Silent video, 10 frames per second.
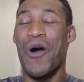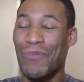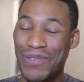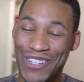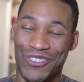I
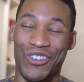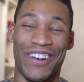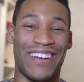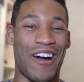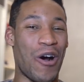hope you
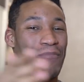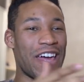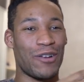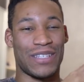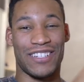enjoyed it. I hope
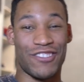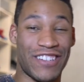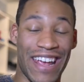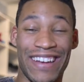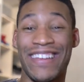that it was
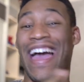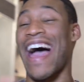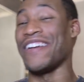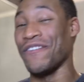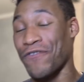entertaining
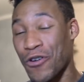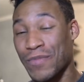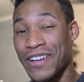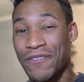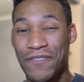and
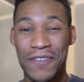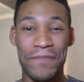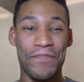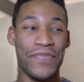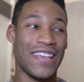informative.
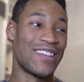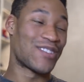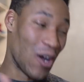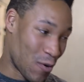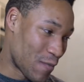
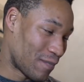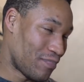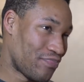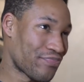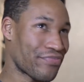So,
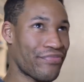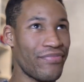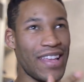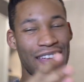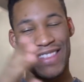
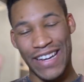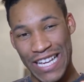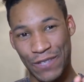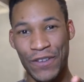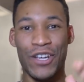the
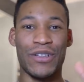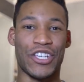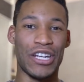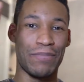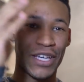next video is
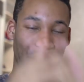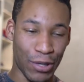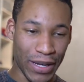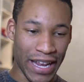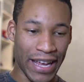gonna be a
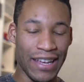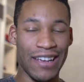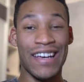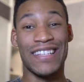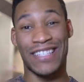Q&A,
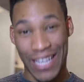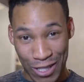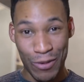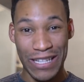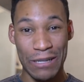
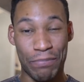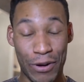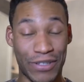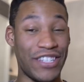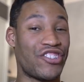sex, weights, and
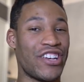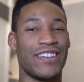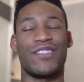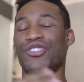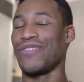protein
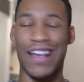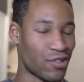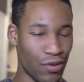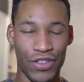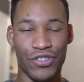shakes. You guys
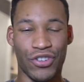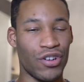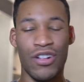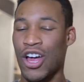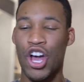know the
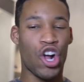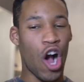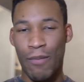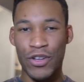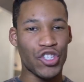drill.
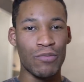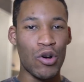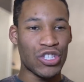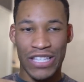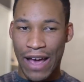Comment your
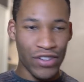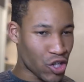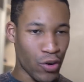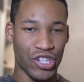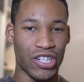most
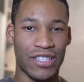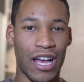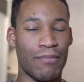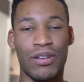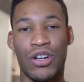savage questions
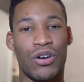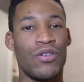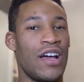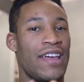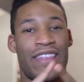down
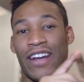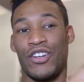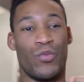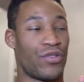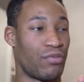below that
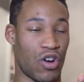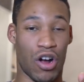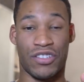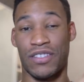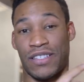are with
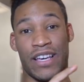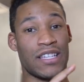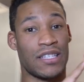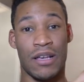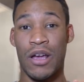regards to
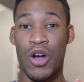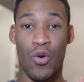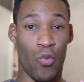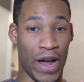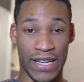sex,
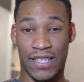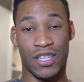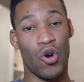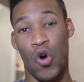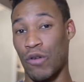
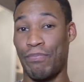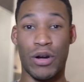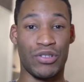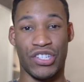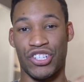weights, or
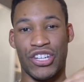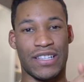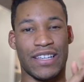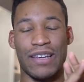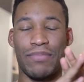protein
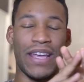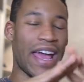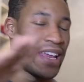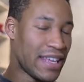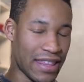shakes. It can be
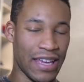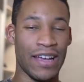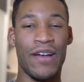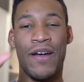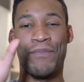
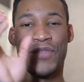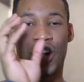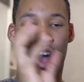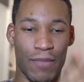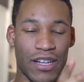anything.
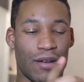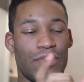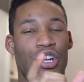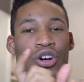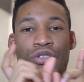Comment down
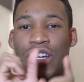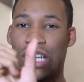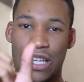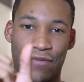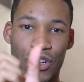below,
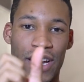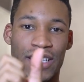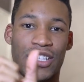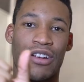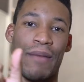leave your
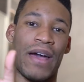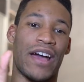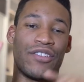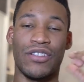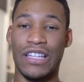Instagram
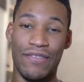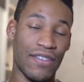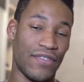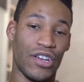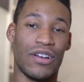handle, leave
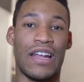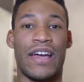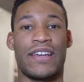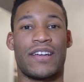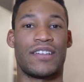the video a
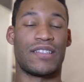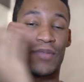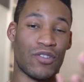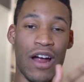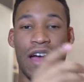like,
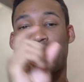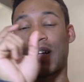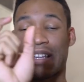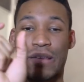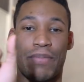subscribe,
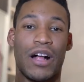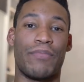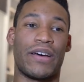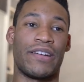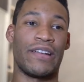click the bell
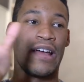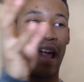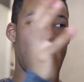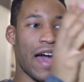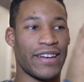button,
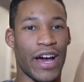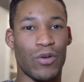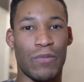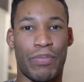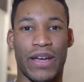and I
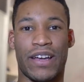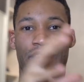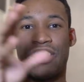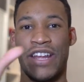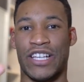will pick
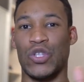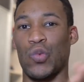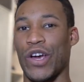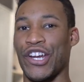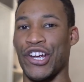the next
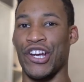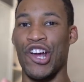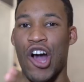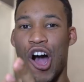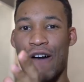
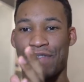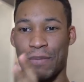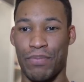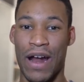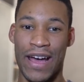winner of
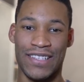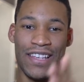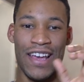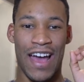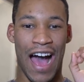the
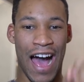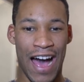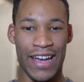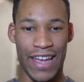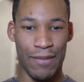prize.
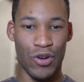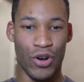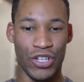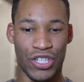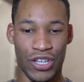I am
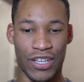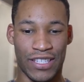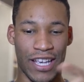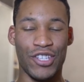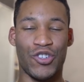going to
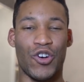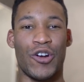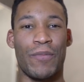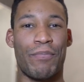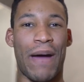send
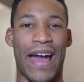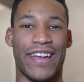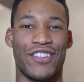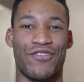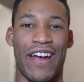your
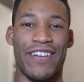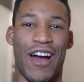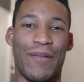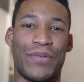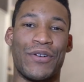package right
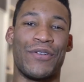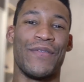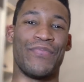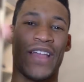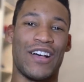now, bro.
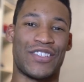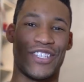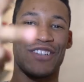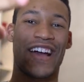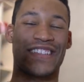I'll
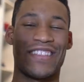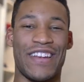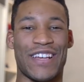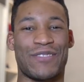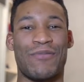see you guys in the
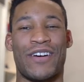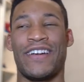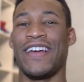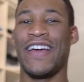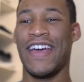next
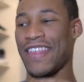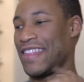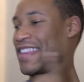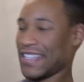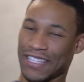one.
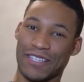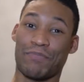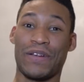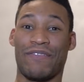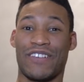This is
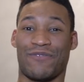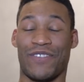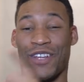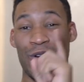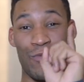the previous
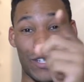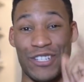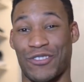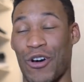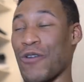video, which
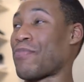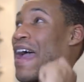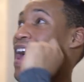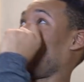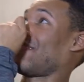is dope,
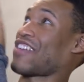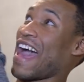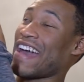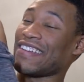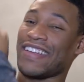and
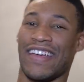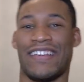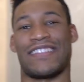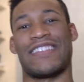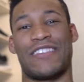that
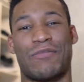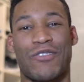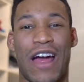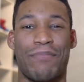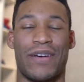is the
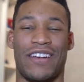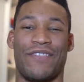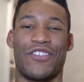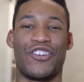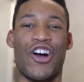subscribe button
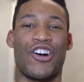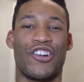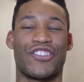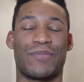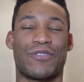if you're
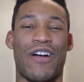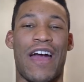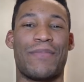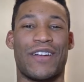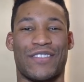not
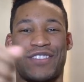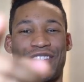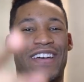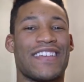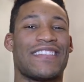subscribed, and I'll see
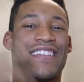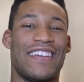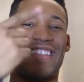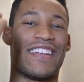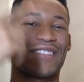you guys
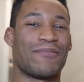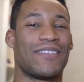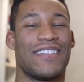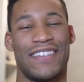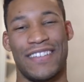in the next one.